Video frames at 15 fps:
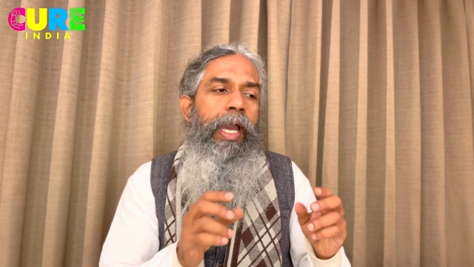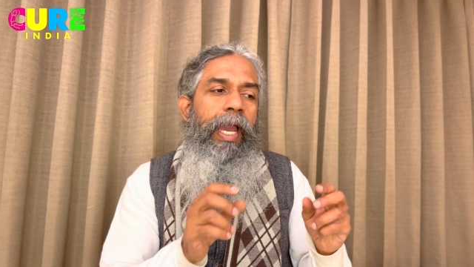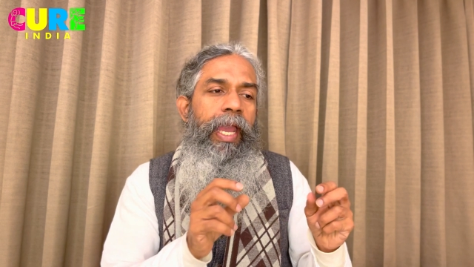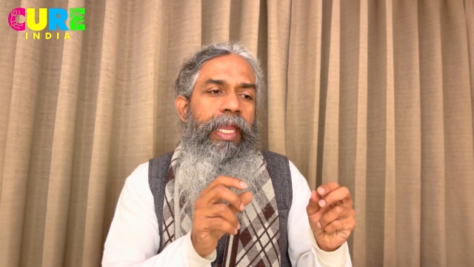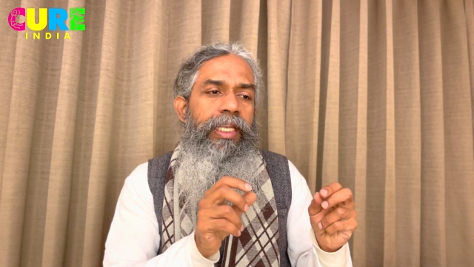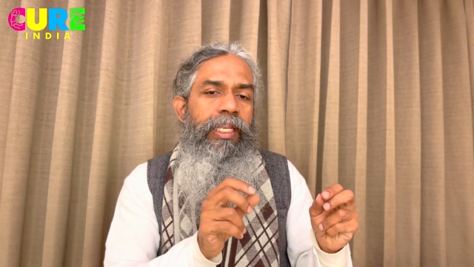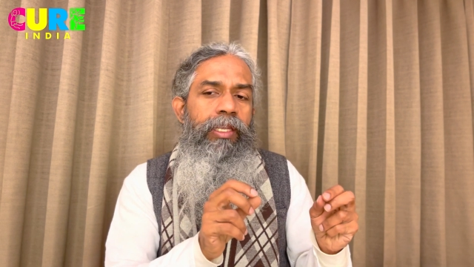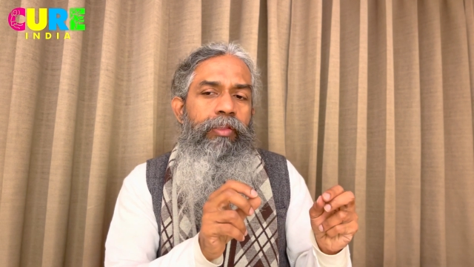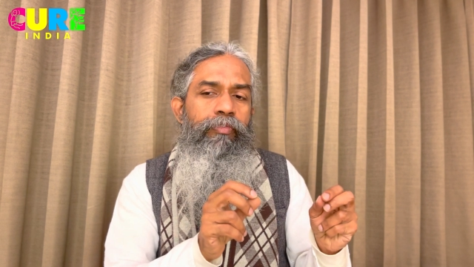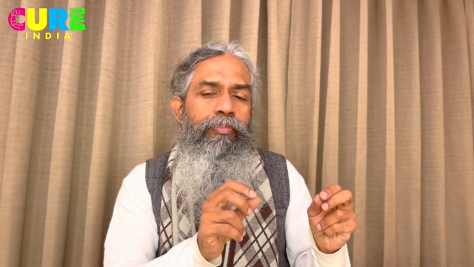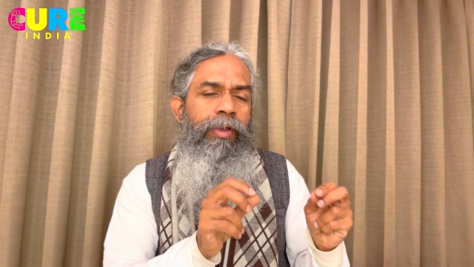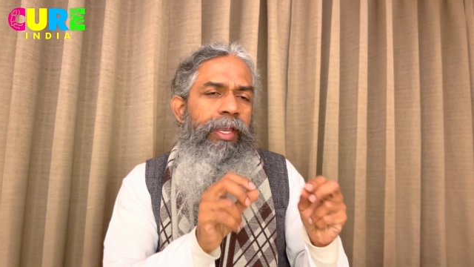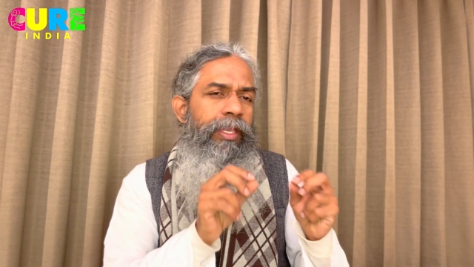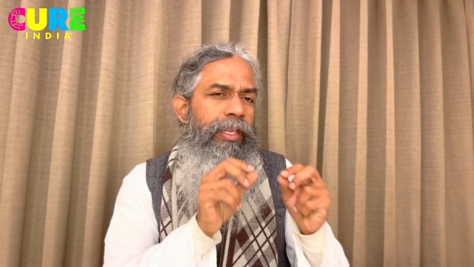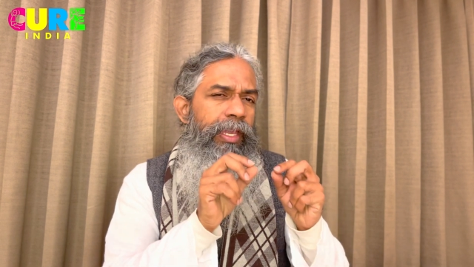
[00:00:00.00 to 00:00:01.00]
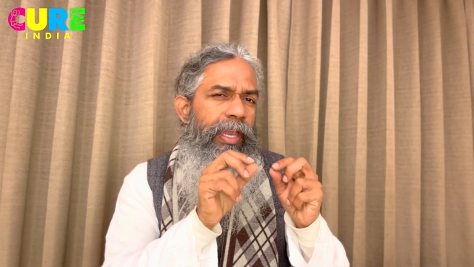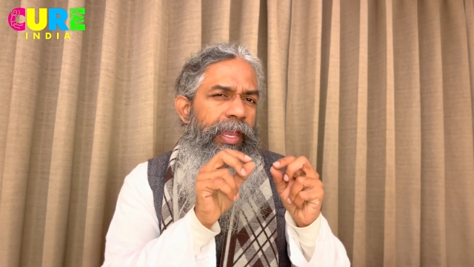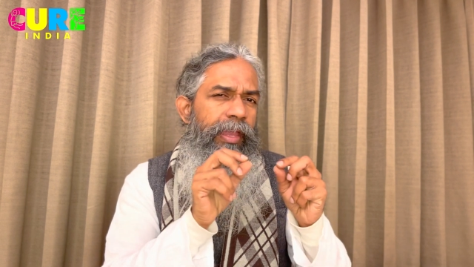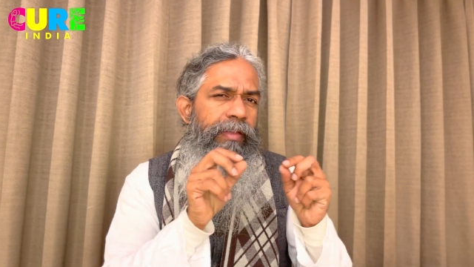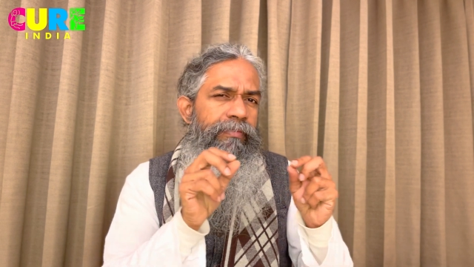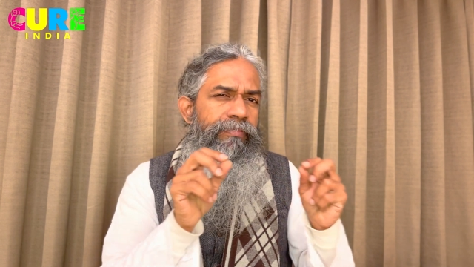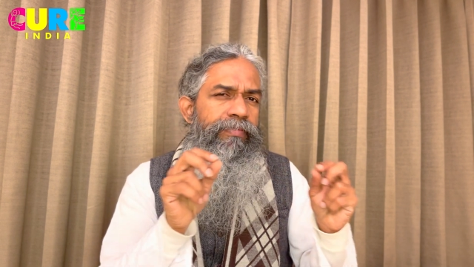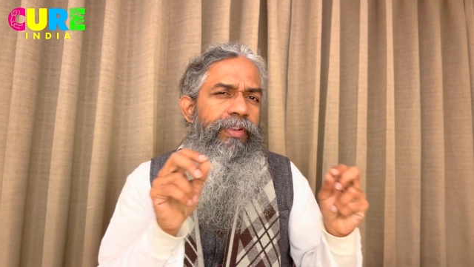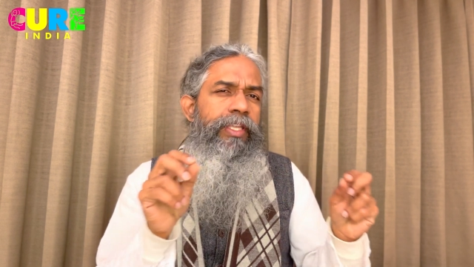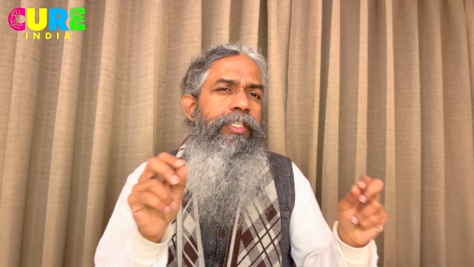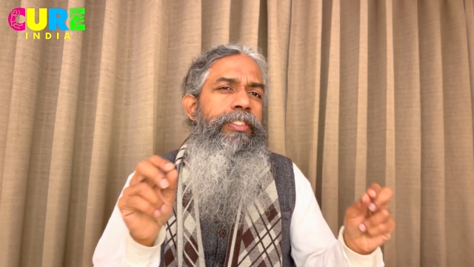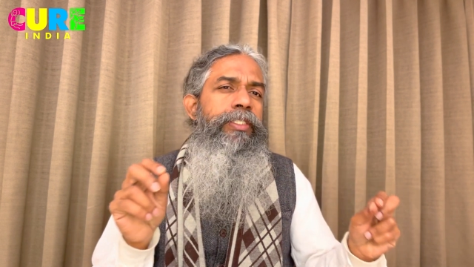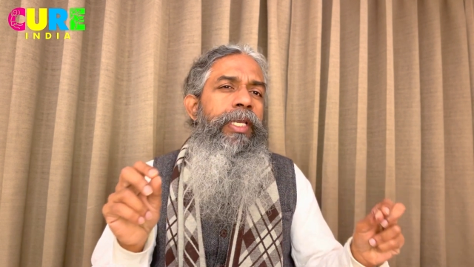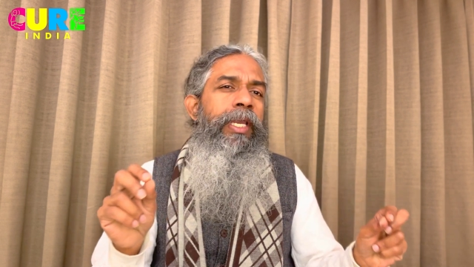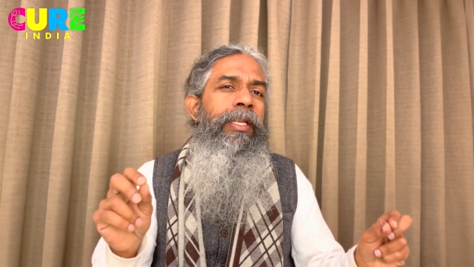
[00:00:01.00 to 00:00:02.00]
identify every
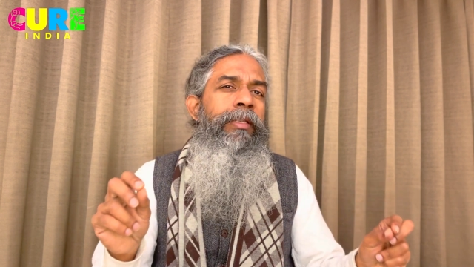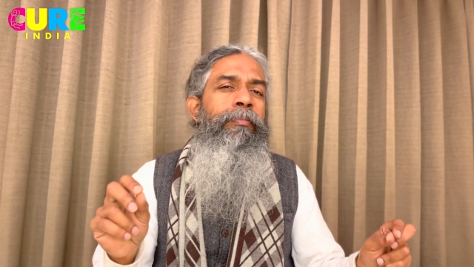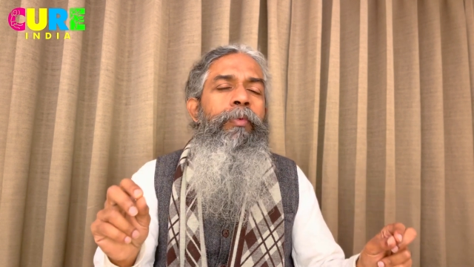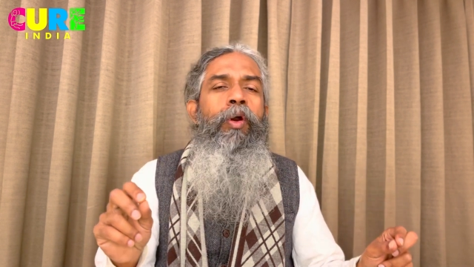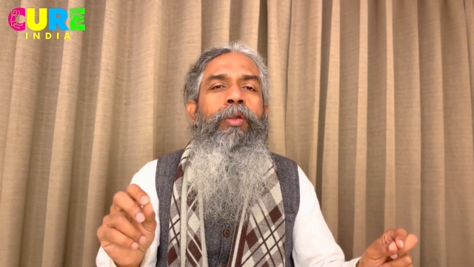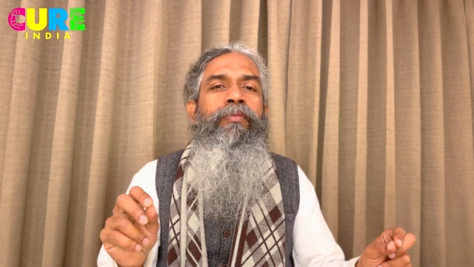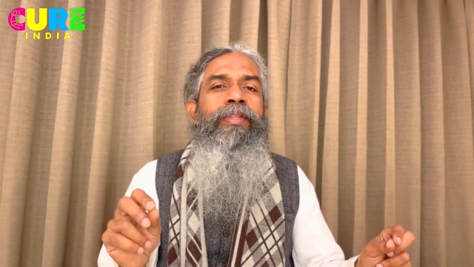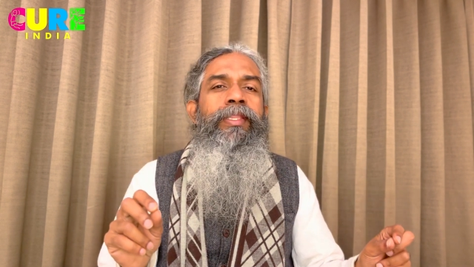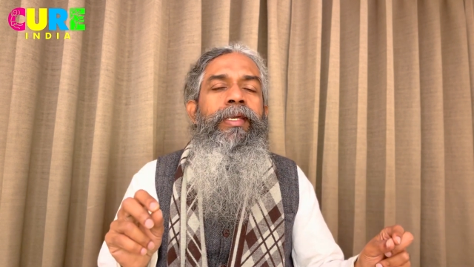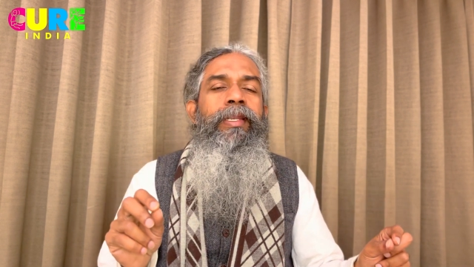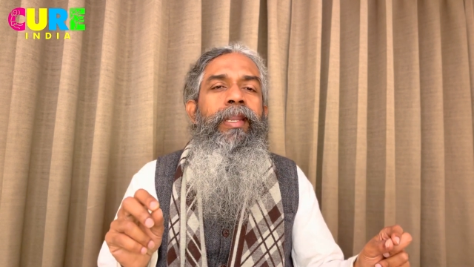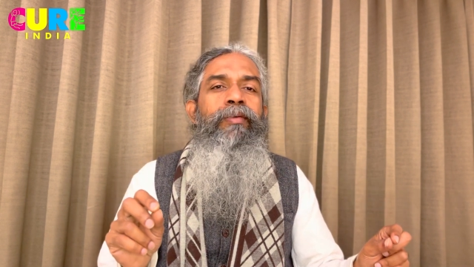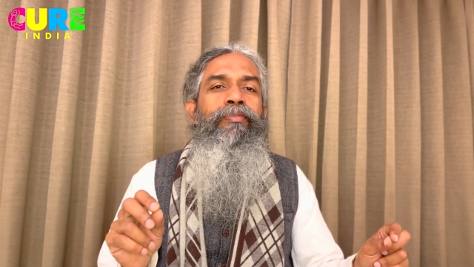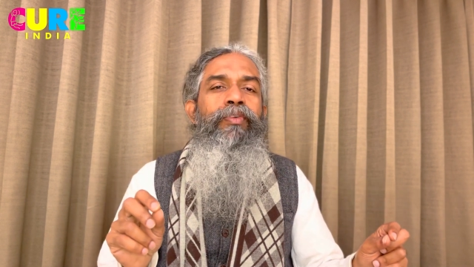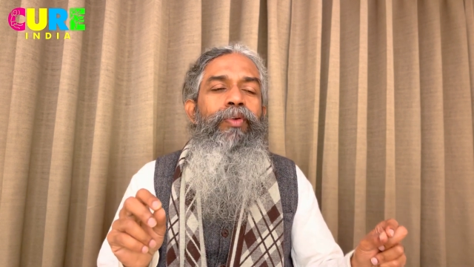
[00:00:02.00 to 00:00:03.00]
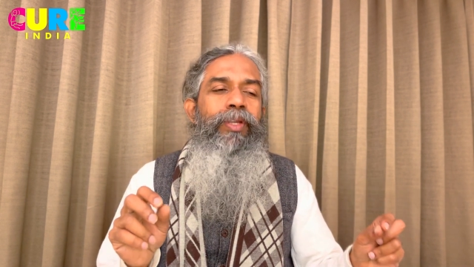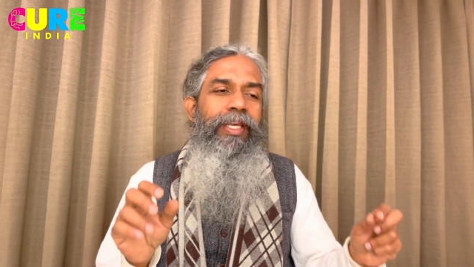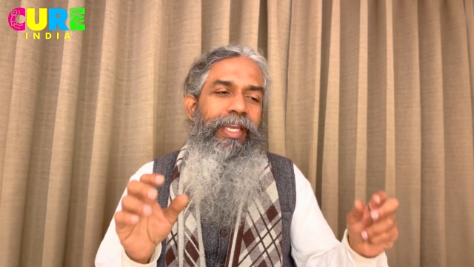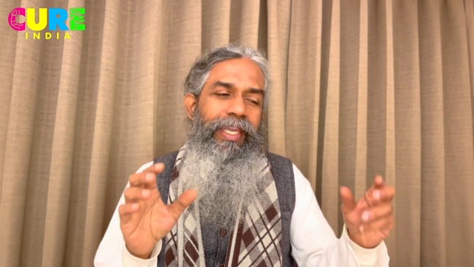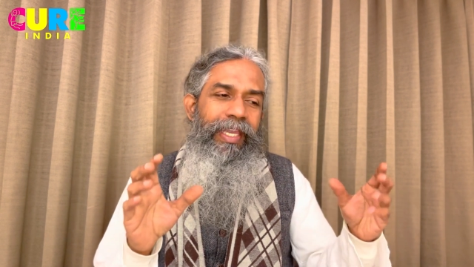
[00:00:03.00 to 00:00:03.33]
child born with the clubfoot